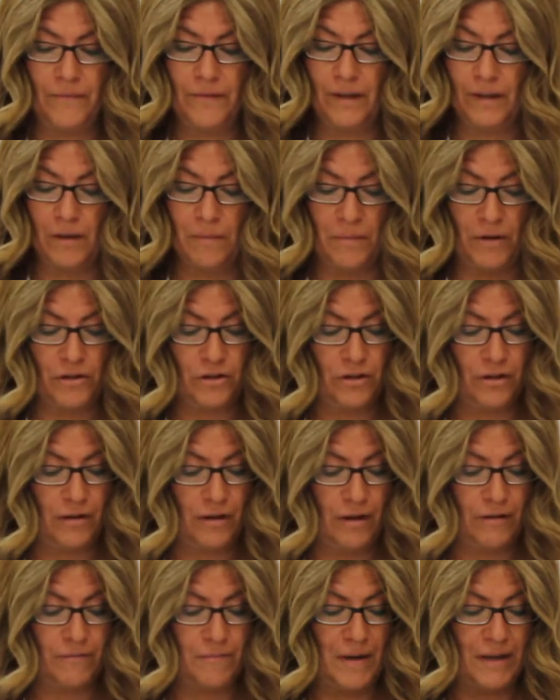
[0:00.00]
the combustion
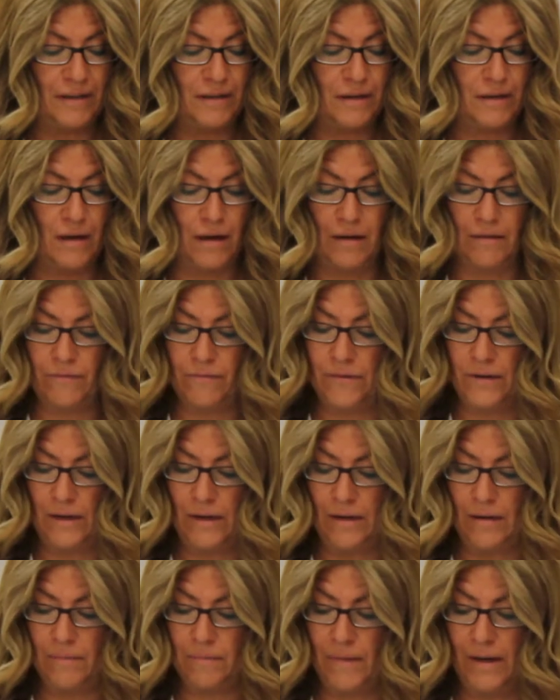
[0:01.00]
of
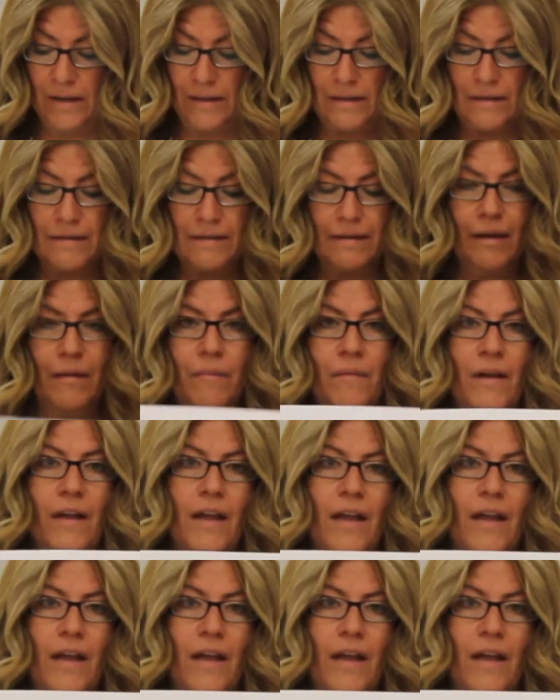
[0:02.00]
the magnesium.